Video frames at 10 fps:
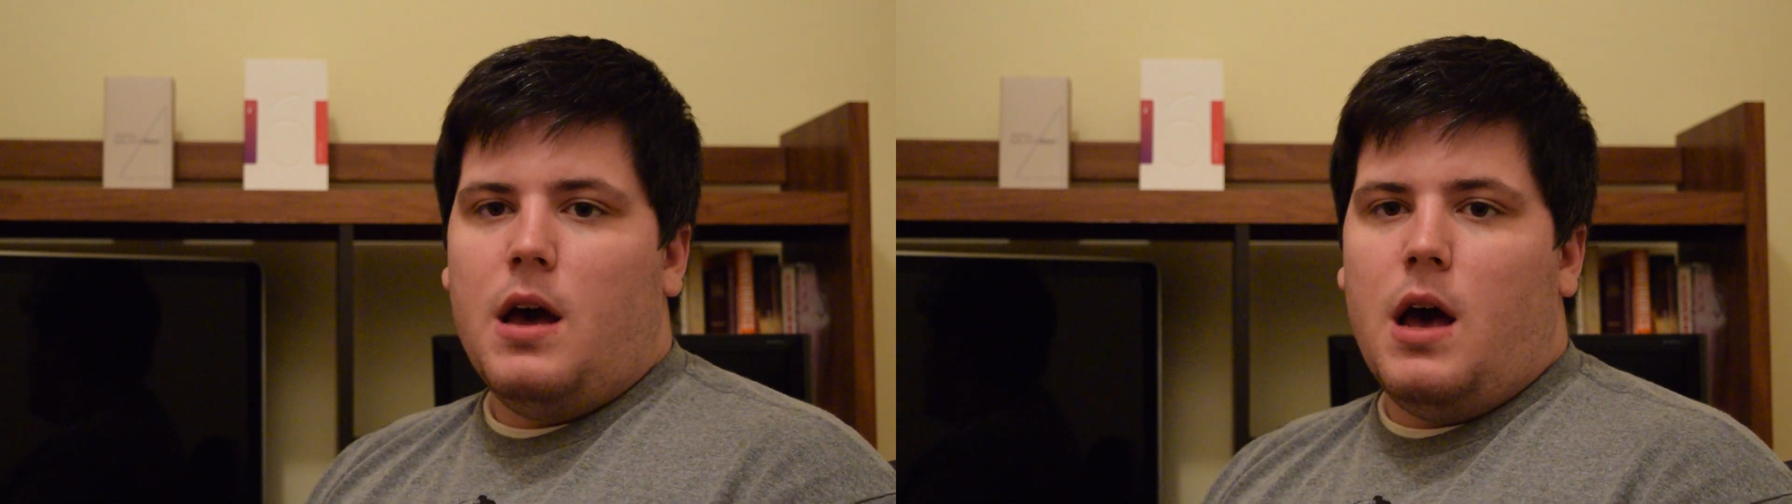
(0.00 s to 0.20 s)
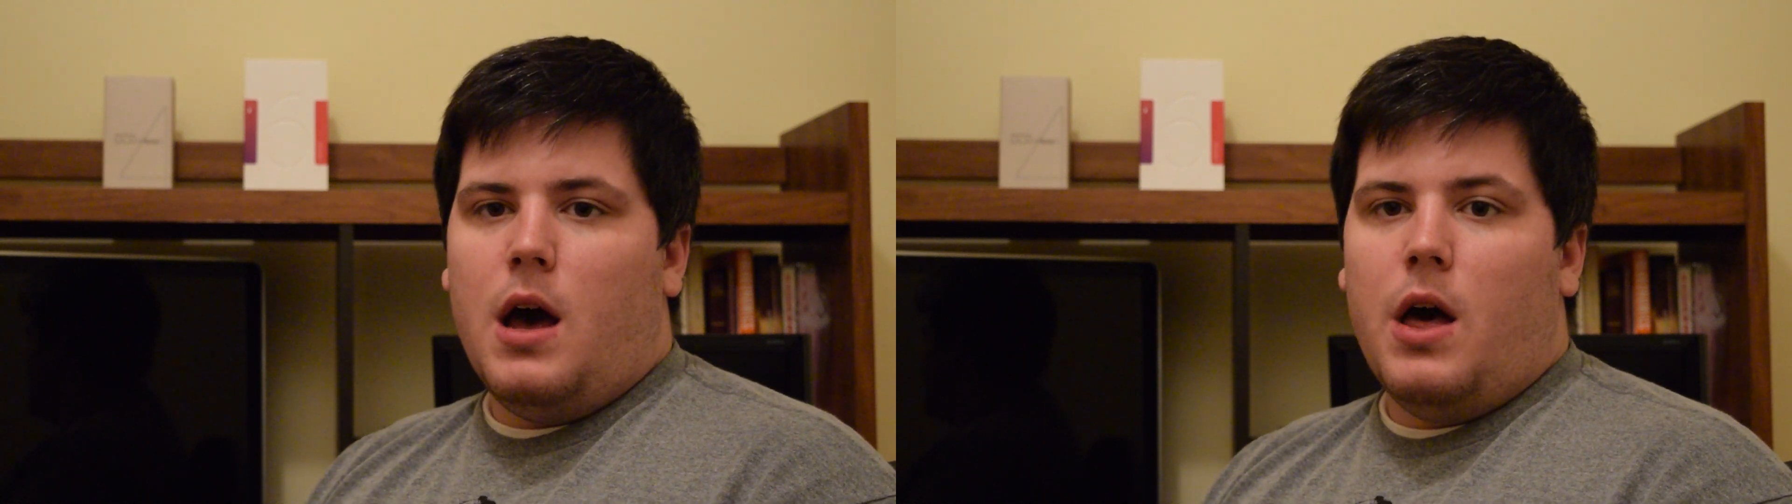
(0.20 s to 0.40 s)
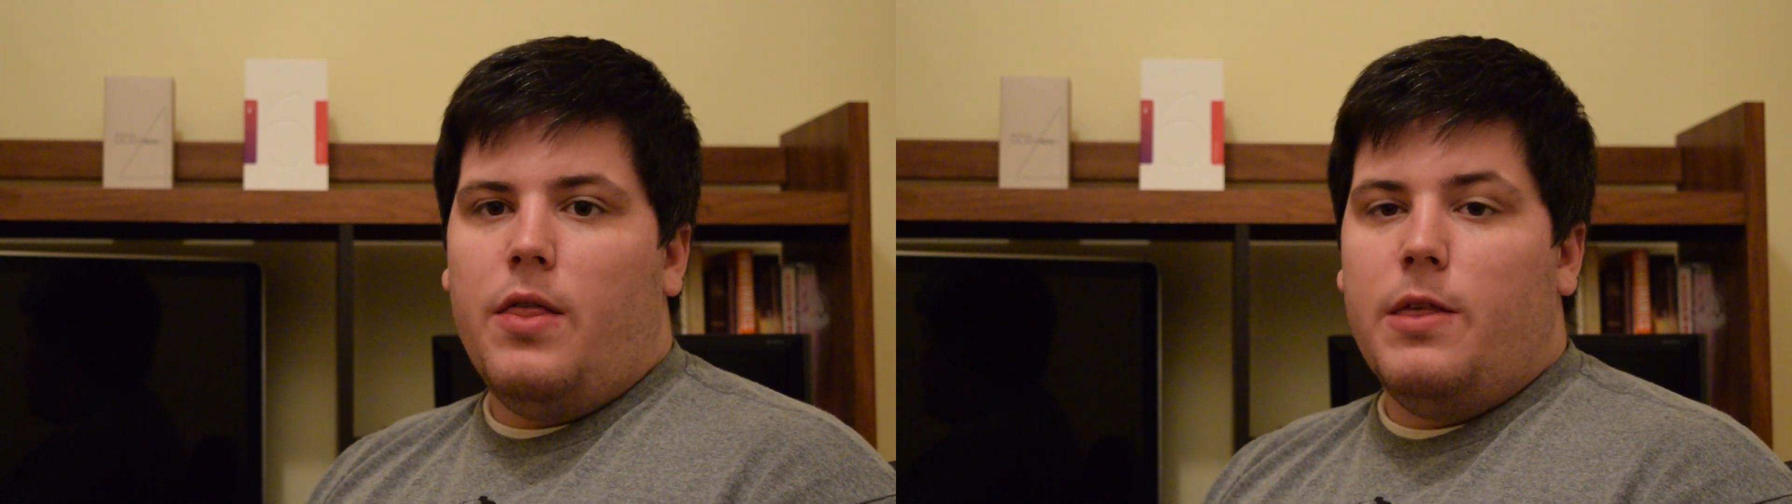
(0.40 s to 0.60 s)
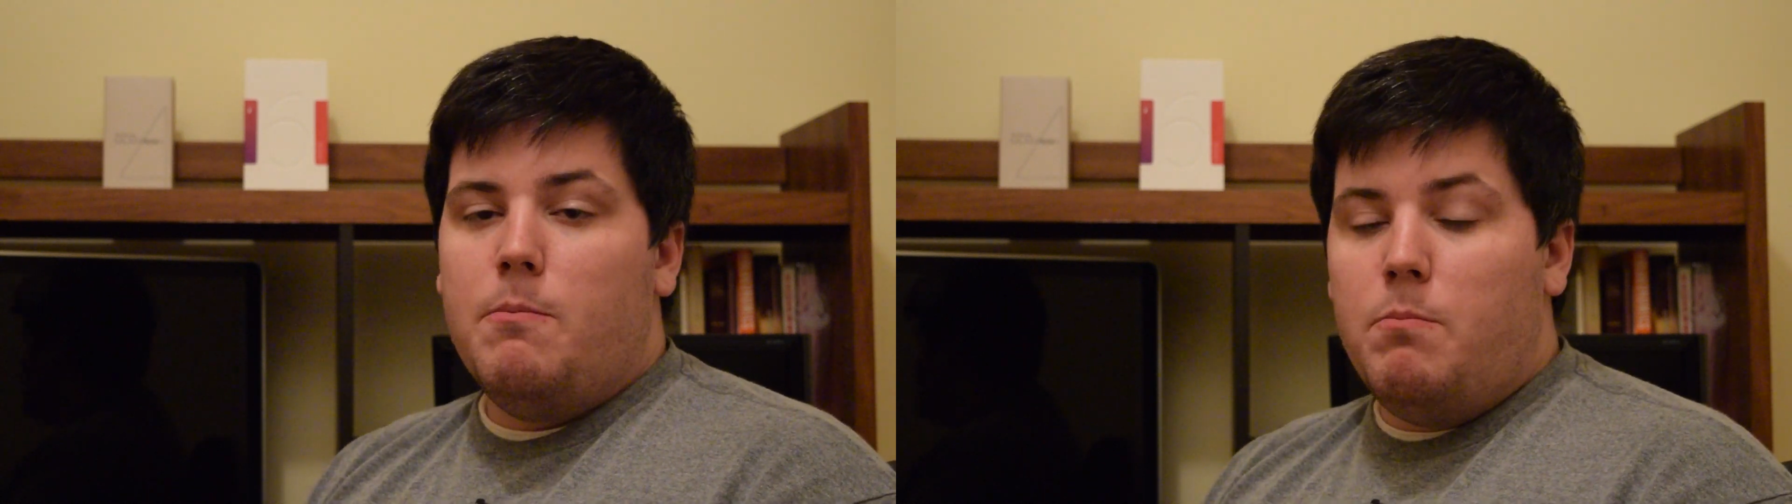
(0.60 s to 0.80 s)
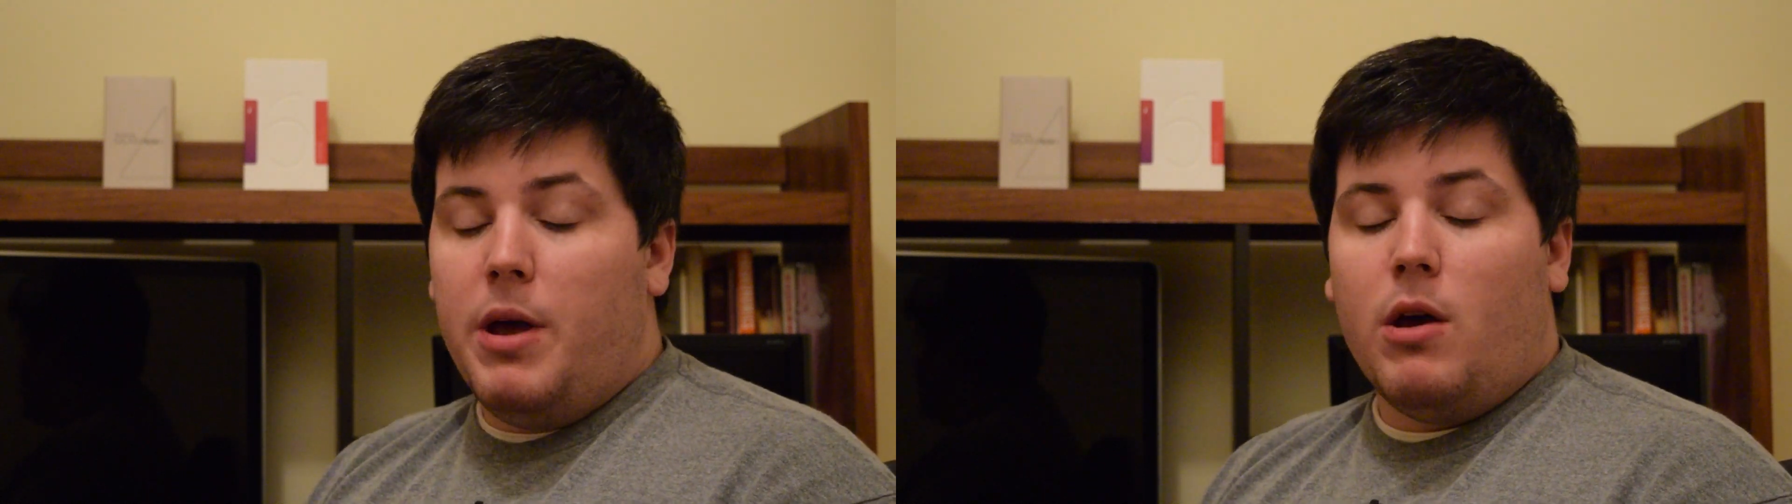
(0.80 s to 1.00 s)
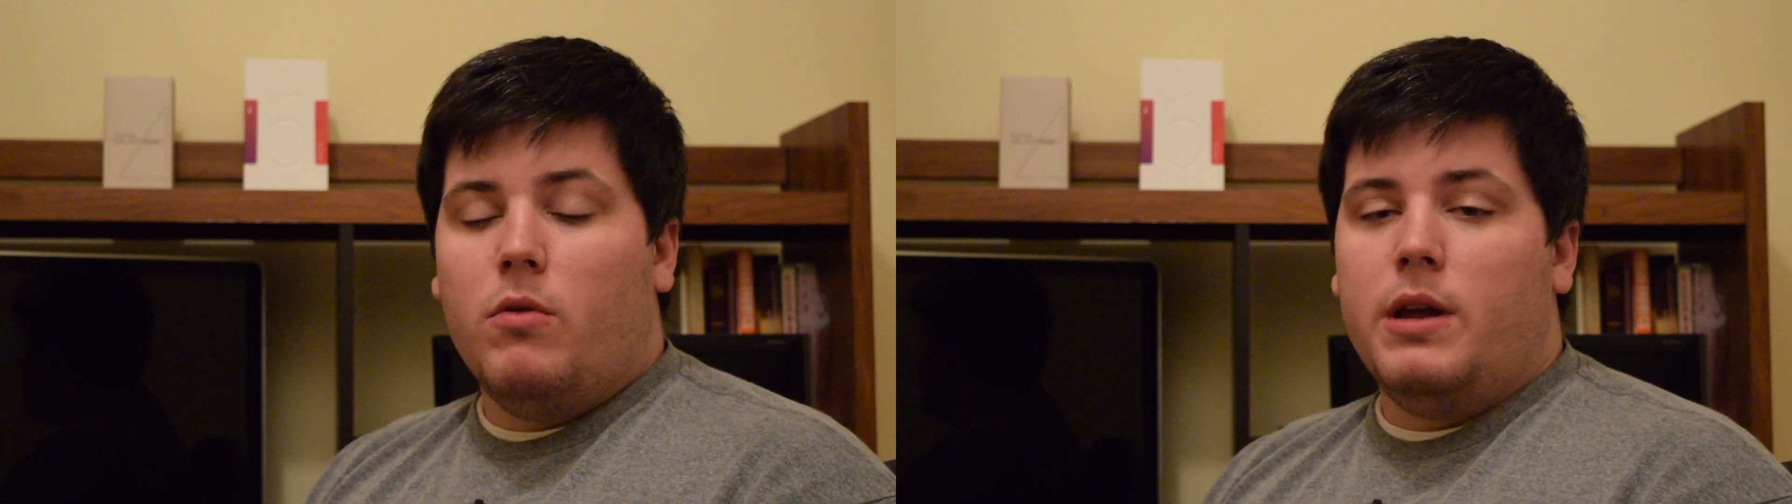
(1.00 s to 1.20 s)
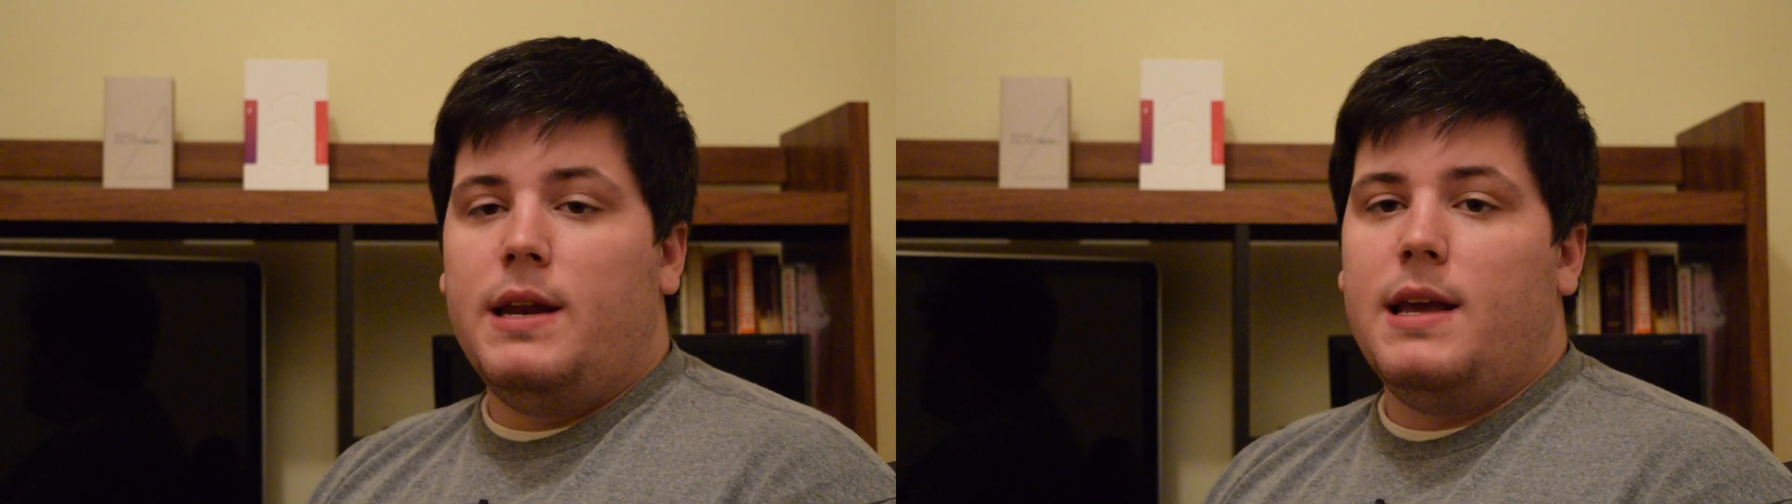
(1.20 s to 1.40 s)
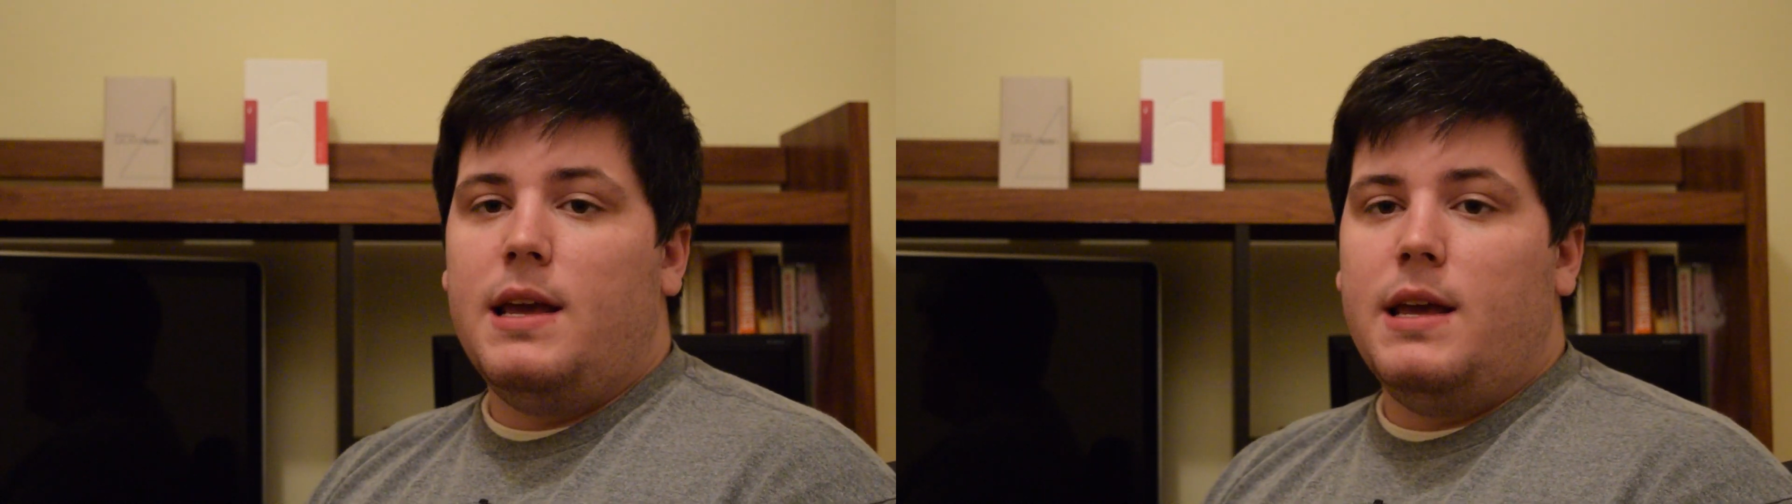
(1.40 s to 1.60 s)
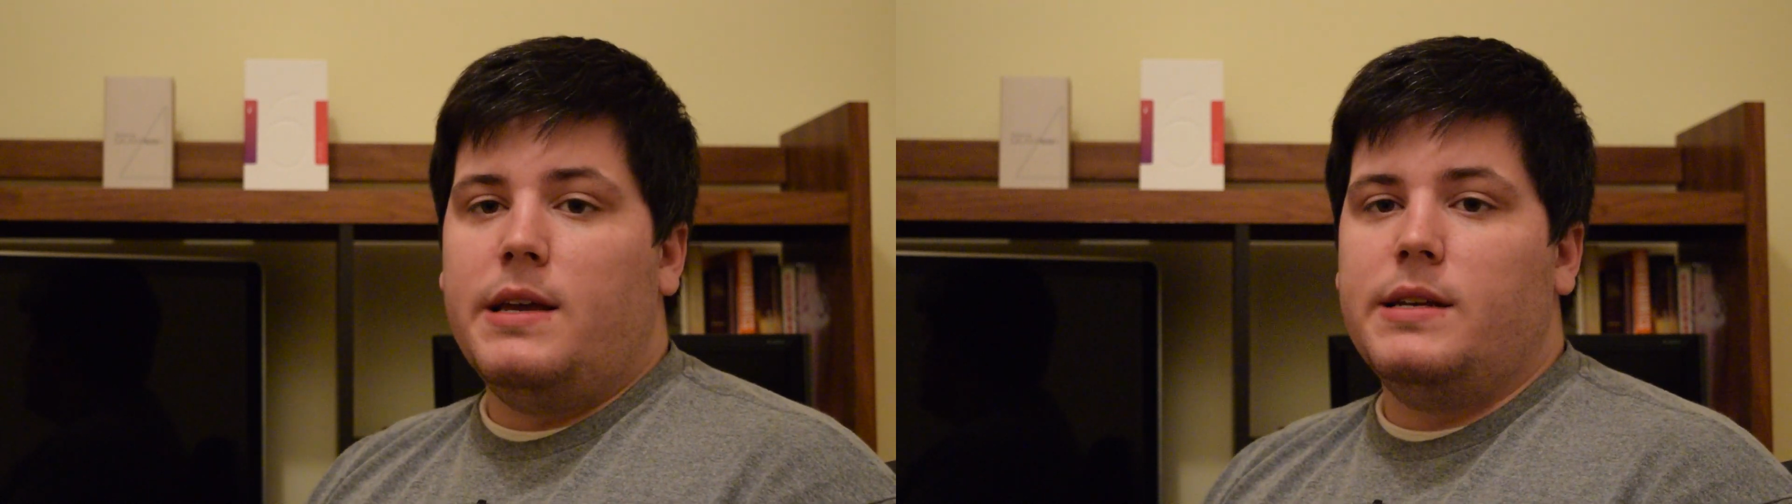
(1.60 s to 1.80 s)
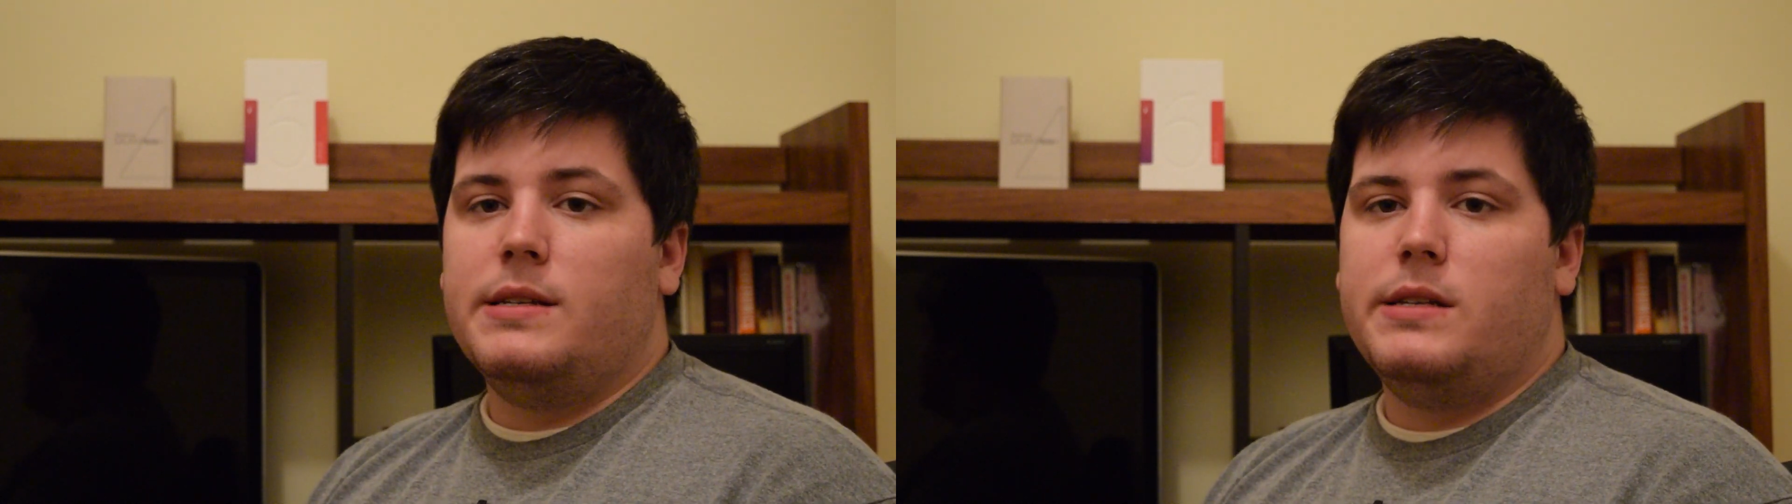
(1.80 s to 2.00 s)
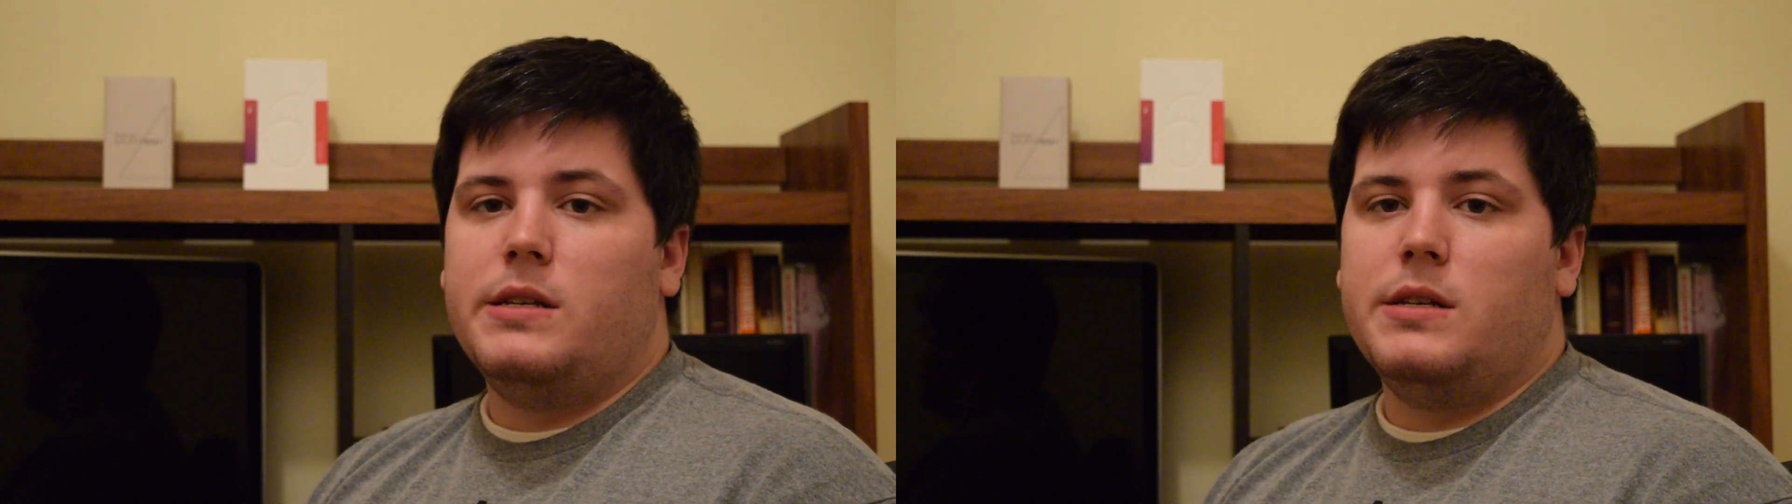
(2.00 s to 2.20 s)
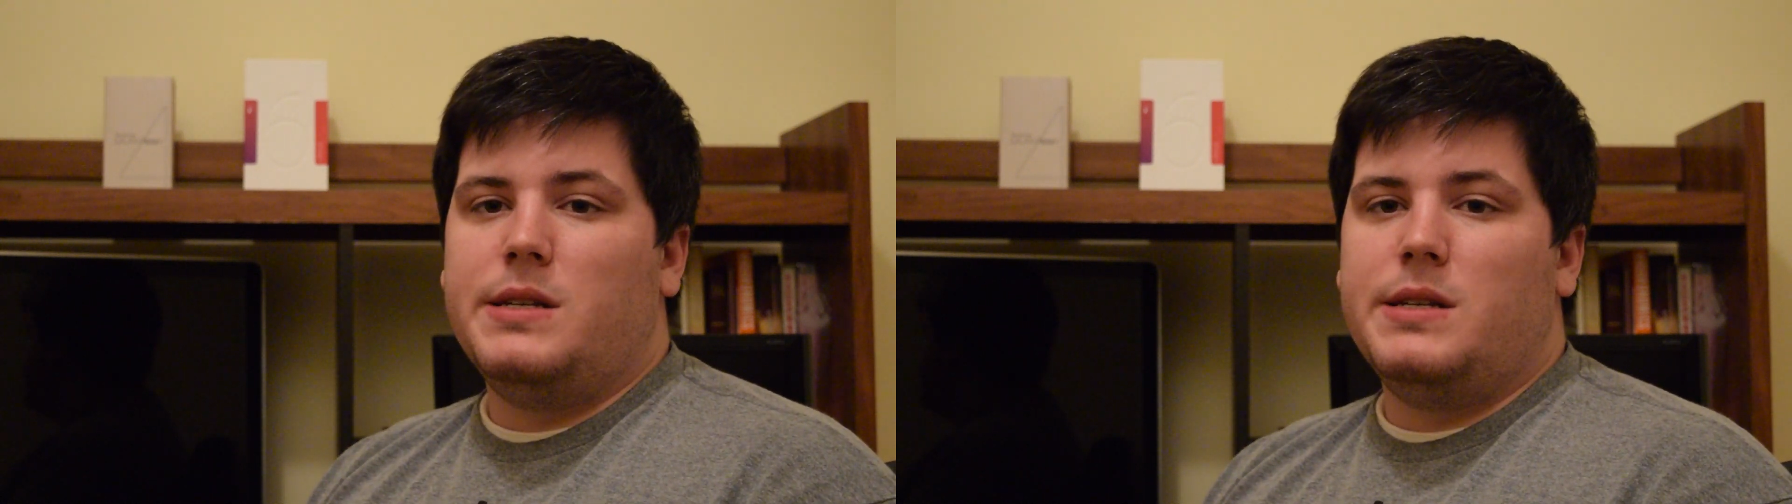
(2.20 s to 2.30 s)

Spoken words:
the big one is